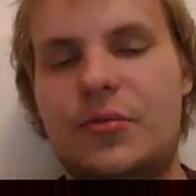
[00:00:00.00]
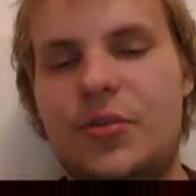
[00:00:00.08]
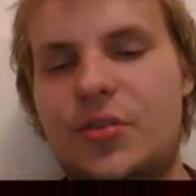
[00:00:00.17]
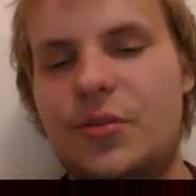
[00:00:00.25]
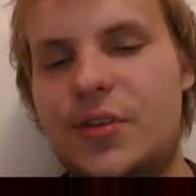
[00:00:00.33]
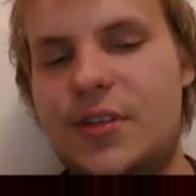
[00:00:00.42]

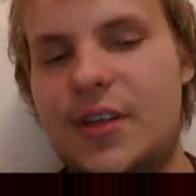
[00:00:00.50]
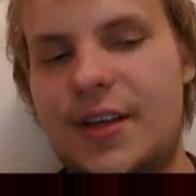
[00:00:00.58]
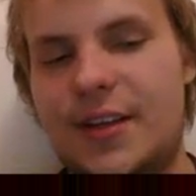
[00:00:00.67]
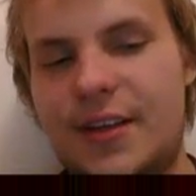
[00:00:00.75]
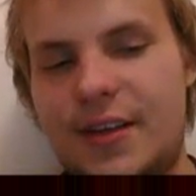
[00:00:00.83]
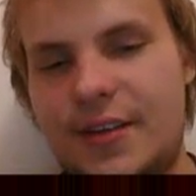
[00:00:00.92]
which looks
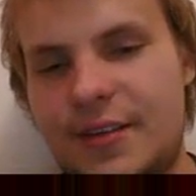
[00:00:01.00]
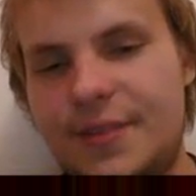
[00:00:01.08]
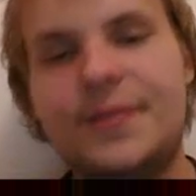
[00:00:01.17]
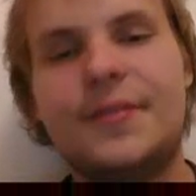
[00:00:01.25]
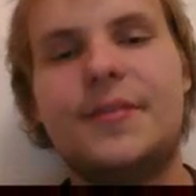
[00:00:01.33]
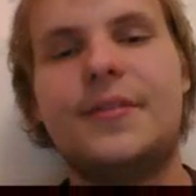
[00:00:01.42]
like this
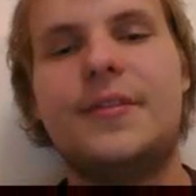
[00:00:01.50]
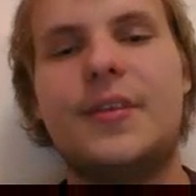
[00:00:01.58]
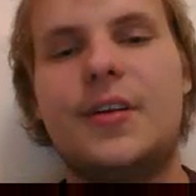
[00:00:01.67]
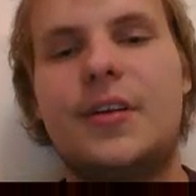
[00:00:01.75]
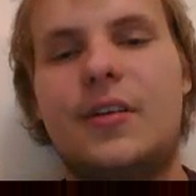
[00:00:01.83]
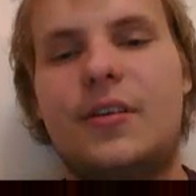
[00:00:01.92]

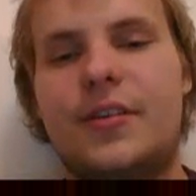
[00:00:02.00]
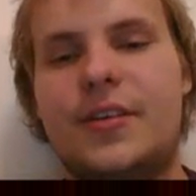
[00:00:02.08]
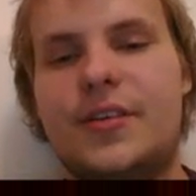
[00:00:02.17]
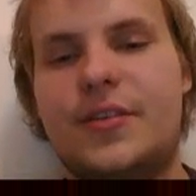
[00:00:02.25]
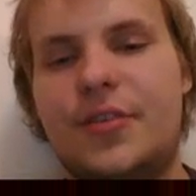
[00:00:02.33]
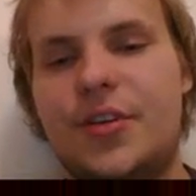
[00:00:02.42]
on the
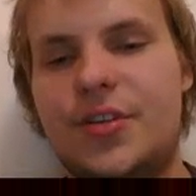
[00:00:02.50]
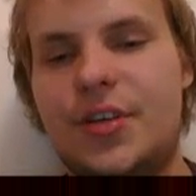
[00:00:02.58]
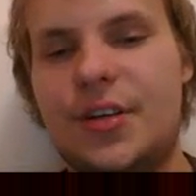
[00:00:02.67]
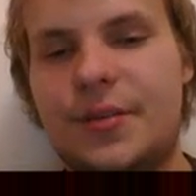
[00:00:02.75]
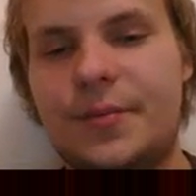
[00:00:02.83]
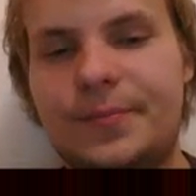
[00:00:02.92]

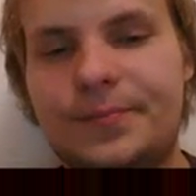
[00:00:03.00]
screenshot.